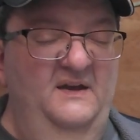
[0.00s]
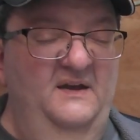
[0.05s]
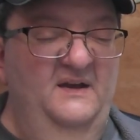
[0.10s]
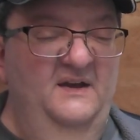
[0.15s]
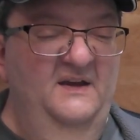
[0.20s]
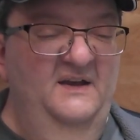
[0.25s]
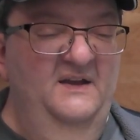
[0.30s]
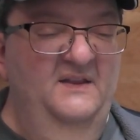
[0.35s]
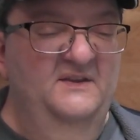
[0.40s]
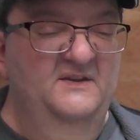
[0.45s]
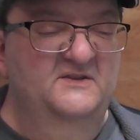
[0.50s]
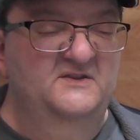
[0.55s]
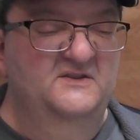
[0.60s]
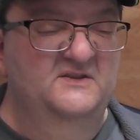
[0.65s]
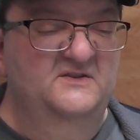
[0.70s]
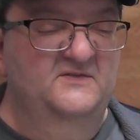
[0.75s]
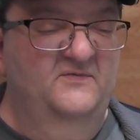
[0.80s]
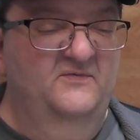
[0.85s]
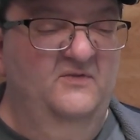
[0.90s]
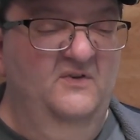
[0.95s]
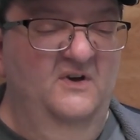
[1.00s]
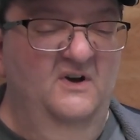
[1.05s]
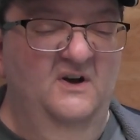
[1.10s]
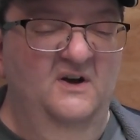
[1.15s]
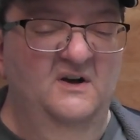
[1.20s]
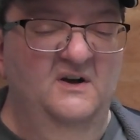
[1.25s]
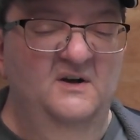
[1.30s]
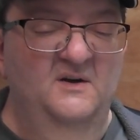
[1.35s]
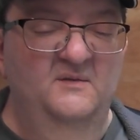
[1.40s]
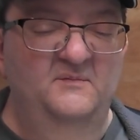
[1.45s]
And this is
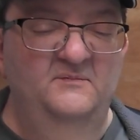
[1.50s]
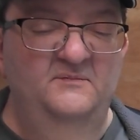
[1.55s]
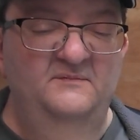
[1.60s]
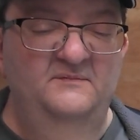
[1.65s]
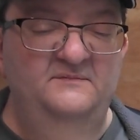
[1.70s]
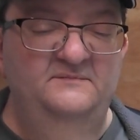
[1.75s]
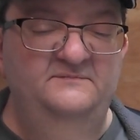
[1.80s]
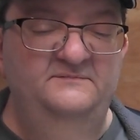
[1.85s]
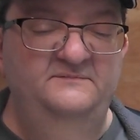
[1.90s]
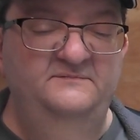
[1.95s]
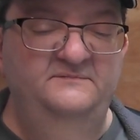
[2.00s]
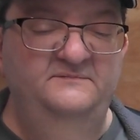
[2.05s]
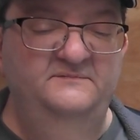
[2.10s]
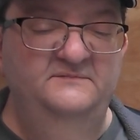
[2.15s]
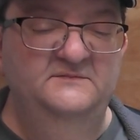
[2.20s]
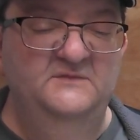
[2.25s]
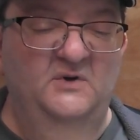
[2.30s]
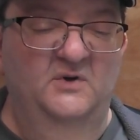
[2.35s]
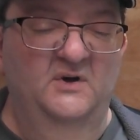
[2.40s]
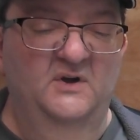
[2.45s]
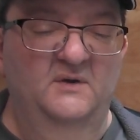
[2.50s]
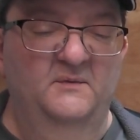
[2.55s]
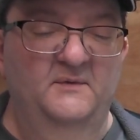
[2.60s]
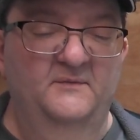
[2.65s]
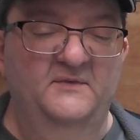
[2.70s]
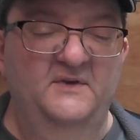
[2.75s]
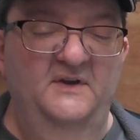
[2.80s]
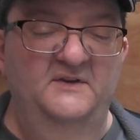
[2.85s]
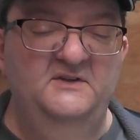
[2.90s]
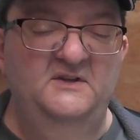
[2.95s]
from autumn of
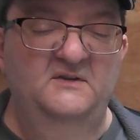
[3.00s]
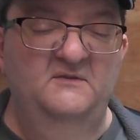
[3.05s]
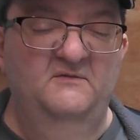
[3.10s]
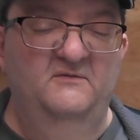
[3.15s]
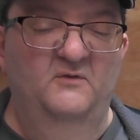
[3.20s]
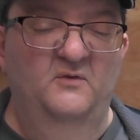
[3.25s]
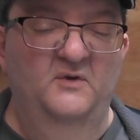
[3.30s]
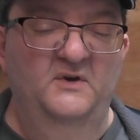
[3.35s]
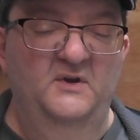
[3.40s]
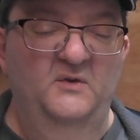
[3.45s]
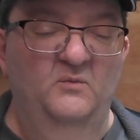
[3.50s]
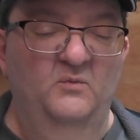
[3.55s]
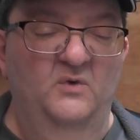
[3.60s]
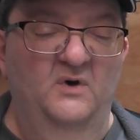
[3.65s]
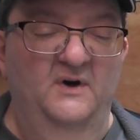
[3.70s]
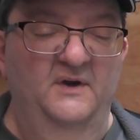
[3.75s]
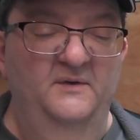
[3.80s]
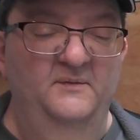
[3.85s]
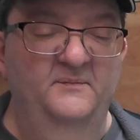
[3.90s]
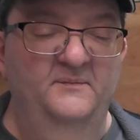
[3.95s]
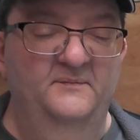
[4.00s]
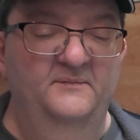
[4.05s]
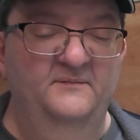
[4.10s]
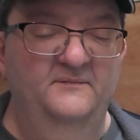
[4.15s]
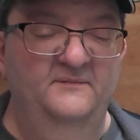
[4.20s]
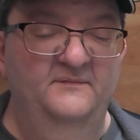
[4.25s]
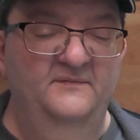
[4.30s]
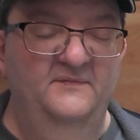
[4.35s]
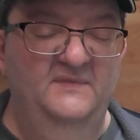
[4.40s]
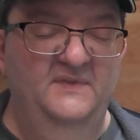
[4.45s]
1941.
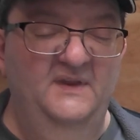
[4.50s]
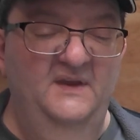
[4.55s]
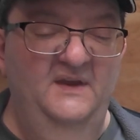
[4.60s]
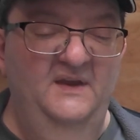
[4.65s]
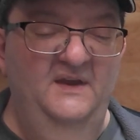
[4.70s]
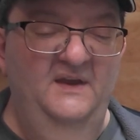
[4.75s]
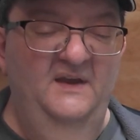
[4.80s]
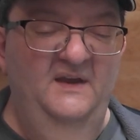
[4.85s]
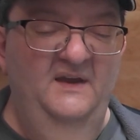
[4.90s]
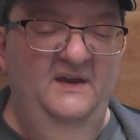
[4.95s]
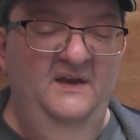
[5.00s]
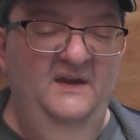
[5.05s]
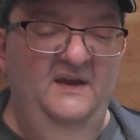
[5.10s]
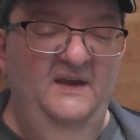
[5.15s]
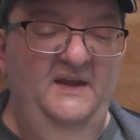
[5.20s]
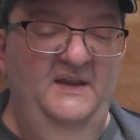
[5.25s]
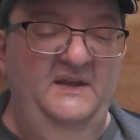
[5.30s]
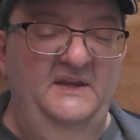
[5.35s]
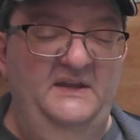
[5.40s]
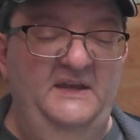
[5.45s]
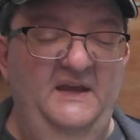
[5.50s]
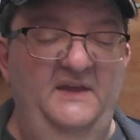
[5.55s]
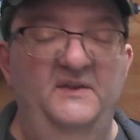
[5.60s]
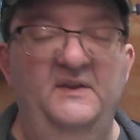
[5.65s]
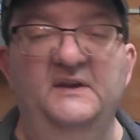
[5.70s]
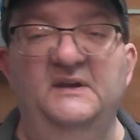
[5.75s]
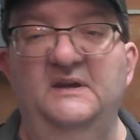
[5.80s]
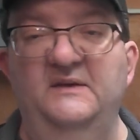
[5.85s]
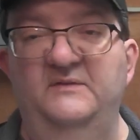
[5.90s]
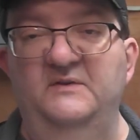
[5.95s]
And again,
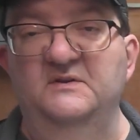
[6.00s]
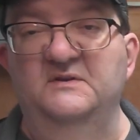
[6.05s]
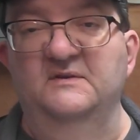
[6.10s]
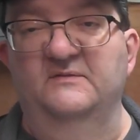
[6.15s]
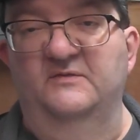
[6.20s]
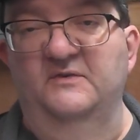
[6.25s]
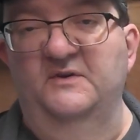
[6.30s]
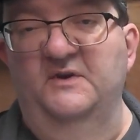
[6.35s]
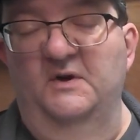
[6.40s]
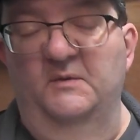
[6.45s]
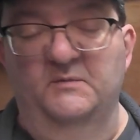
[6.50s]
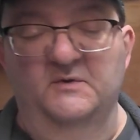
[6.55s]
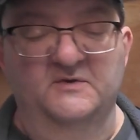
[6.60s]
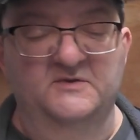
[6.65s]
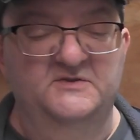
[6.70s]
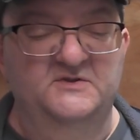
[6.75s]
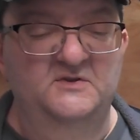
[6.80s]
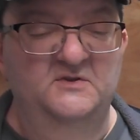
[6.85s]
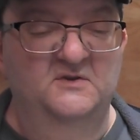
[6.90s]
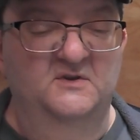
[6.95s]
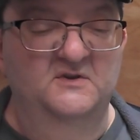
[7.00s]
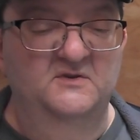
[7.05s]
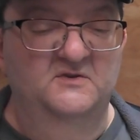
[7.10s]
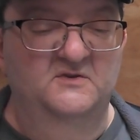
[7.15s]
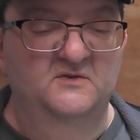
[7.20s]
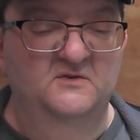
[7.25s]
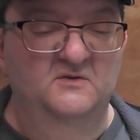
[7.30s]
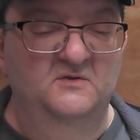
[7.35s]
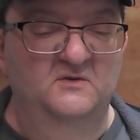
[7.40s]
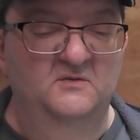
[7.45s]
they give you different numbers, so you could
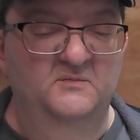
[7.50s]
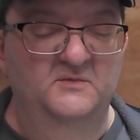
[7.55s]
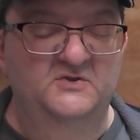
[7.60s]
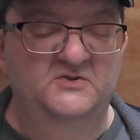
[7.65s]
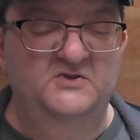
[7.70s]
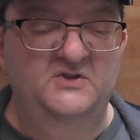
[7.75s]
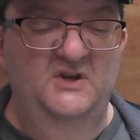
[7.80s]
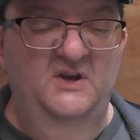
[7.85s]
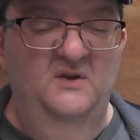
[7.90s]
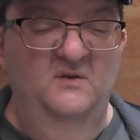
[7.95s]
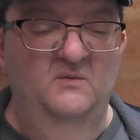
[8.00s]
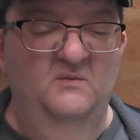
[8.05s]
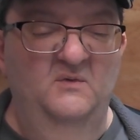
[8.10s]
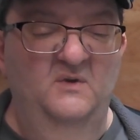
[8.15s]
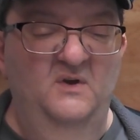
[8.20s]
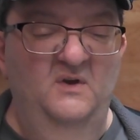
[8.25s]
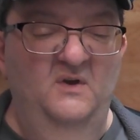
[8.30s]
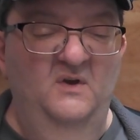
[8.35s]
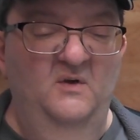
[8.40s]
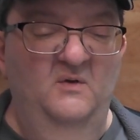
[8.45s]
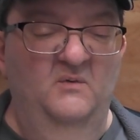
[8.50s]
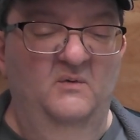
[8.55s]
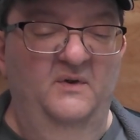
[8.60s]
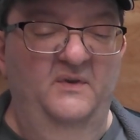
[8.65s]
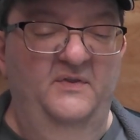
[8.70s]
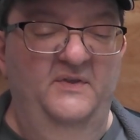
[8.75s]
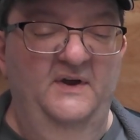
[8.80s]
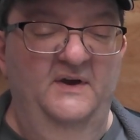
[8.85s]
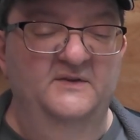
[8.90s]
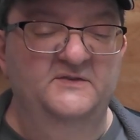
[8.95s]
do machine
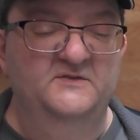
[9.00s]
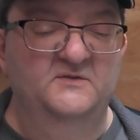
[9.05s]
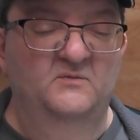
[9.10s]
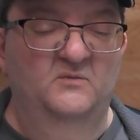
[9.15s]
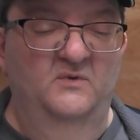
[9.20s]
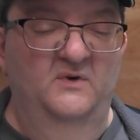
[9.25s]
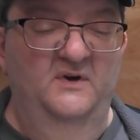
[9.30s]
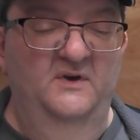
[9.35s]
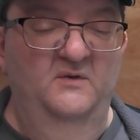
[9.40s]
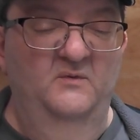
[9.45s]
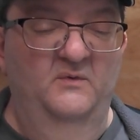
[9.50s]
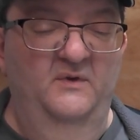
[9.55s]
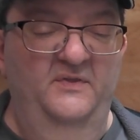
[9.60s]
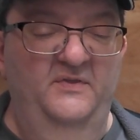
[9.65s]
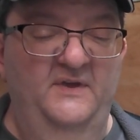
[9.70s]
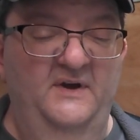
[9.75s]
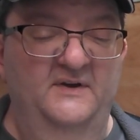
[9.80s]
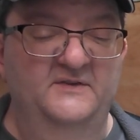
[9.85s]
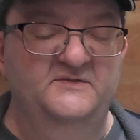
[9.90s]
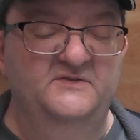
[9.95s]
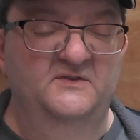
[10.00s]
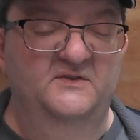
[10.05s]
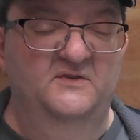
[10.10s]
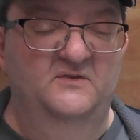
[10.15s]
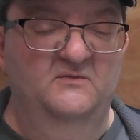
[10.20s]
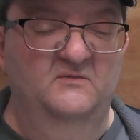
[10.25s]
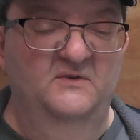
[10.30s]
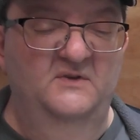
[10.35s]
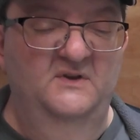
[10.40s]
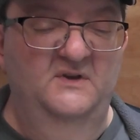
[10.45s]
1001,
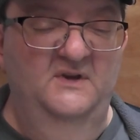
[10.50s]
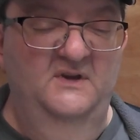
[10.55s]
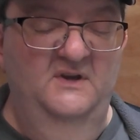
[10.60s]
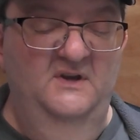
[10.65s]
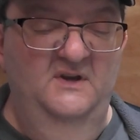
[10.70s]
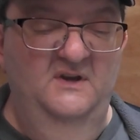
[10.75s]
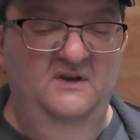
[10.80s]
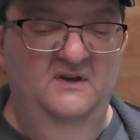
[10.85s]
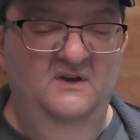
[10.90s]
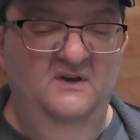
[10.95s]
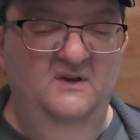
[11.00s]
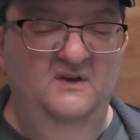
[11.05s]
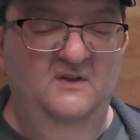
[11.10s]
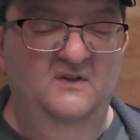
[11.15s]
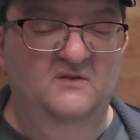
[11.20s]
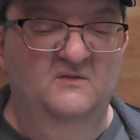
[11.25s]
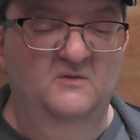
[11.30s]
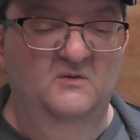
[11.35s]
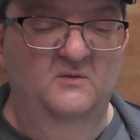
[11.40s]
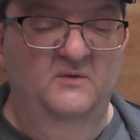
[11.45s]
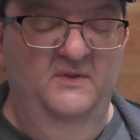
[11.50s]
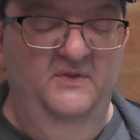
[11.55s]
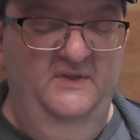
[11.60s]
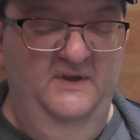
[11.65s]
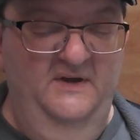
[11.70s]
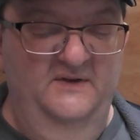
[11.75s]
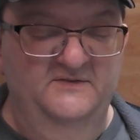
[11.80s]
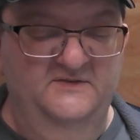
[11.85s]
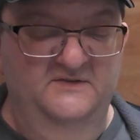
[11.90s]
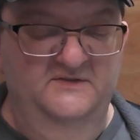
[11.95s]
1003, through
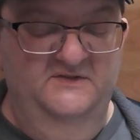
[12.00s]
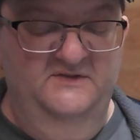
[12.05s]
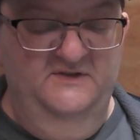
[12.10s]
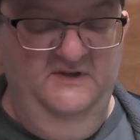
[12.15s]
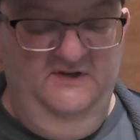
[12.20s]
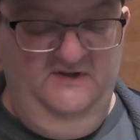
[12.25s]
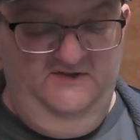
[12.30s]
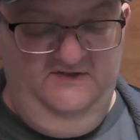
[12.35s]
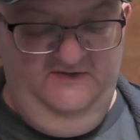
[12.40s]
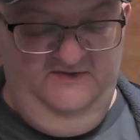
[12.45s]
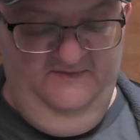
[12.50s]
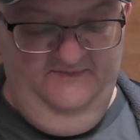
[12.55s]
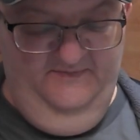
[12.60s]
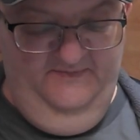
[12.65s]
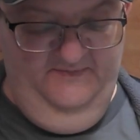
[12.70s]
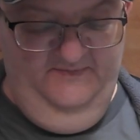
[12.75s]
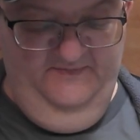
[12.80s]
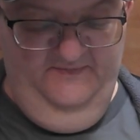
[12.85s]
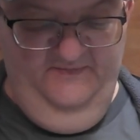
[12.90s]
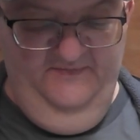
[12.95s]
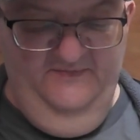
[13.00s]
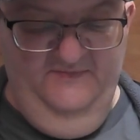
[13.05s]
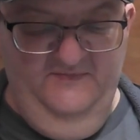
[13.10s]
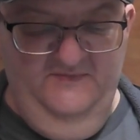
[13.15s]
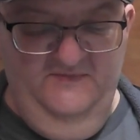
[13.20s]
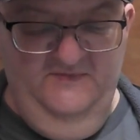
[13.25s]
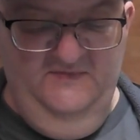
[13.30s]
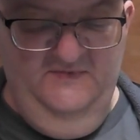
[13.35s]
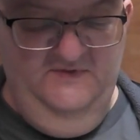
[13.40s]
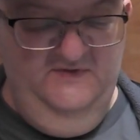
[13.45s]
1006.
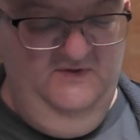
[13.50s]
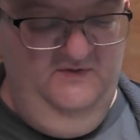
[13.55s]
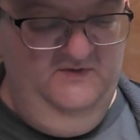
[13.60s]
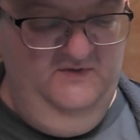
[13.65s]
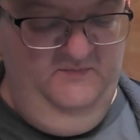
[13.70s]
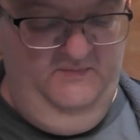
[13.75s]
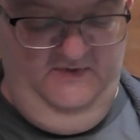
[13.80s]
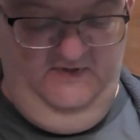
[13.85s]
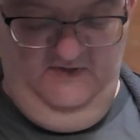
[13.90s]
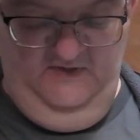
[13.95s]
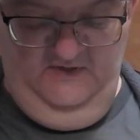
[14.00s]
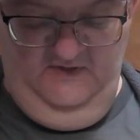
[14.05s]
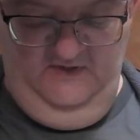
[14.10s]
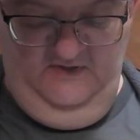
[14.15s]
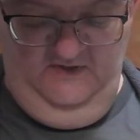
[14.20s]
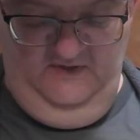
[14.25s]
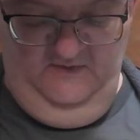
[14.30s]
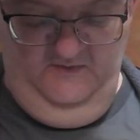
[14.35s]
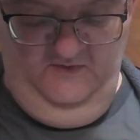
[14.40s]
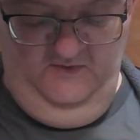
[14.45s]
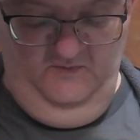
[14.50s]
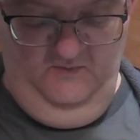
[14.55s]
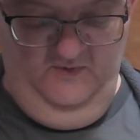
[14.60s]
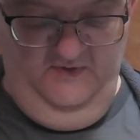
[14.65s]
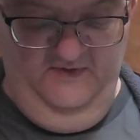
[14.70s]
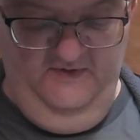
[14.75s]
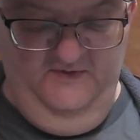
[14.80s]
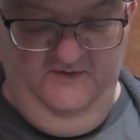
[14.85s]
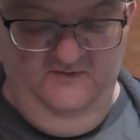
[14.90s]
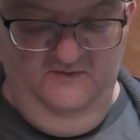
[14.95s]
So depending on how you
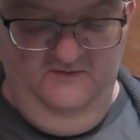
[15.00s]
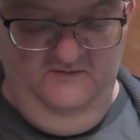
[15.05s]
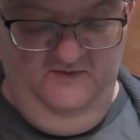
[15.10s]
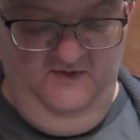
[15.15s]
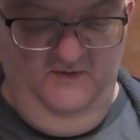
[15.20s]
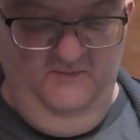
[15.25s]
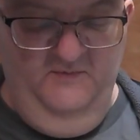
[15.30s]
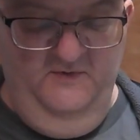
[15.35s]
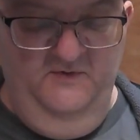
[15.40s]
want to number